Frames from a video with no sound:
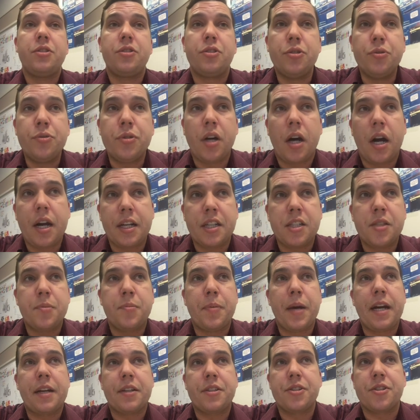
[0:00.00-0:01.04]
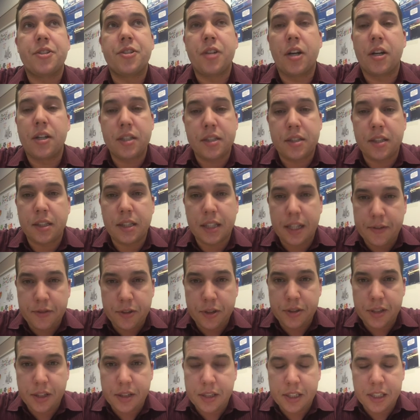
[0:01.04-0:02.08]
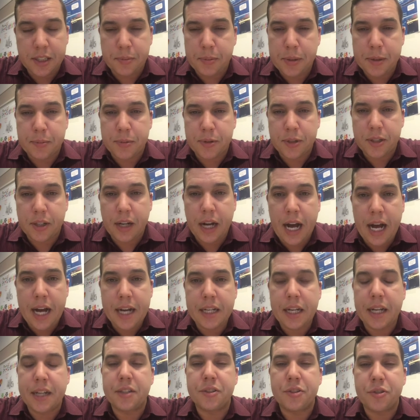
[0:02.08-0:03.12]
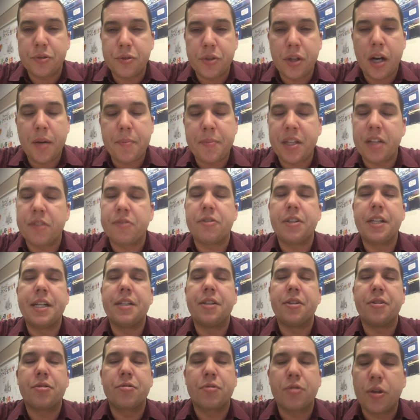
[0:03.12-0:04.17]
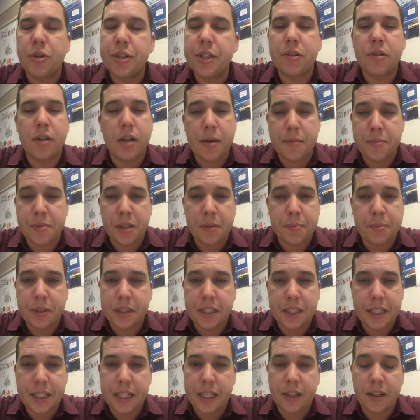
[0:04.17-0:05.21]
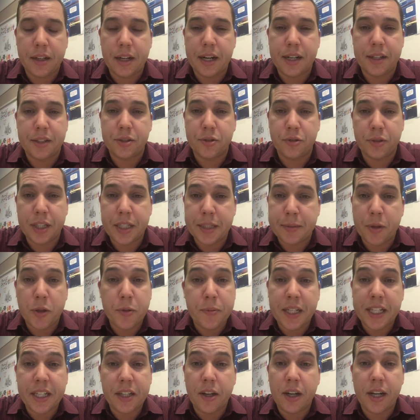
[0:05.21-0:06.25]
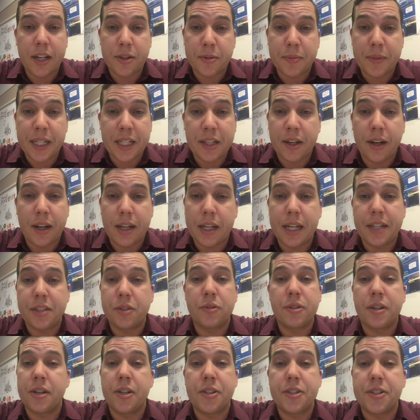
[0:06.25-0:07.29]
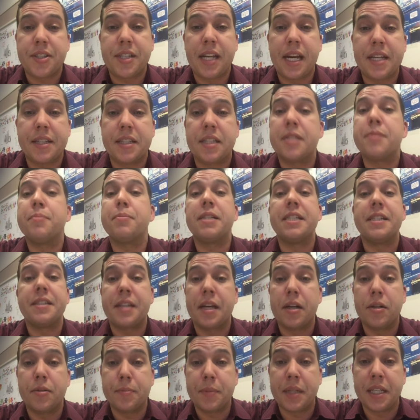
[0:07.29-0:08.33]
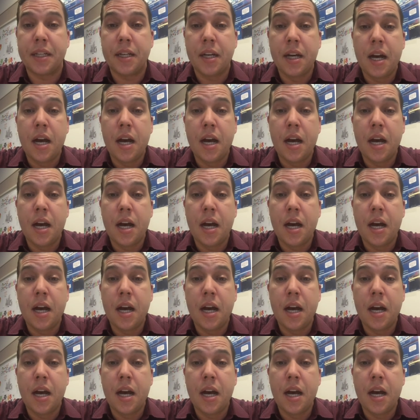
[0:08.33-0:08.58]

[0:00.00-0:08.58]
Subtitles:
do not expect to start at the level that these people are at, and do not be afraid to throw your arms up in the air and scream, oh my God, I don't understand this, please help me.